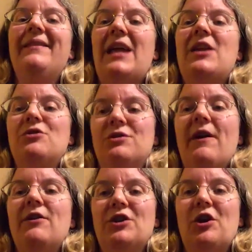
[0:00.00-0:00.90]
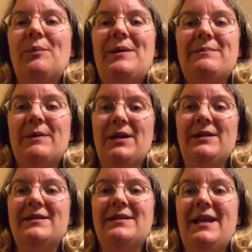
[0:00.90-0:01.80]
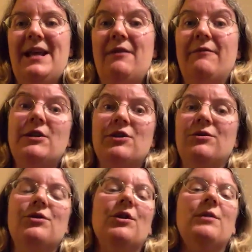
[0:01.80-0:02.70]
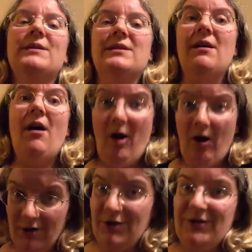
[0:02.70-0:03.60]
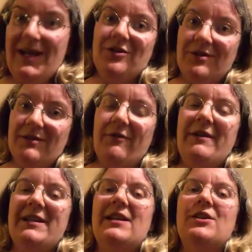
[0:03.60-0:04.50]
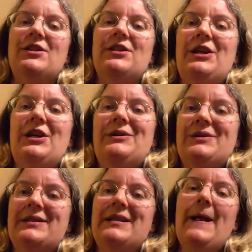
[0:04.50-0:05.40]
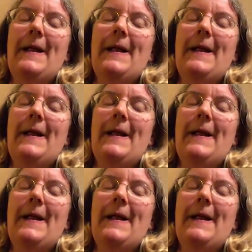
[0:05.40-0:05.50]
they use photocopies because the original documents are too dangerous for researchers to use.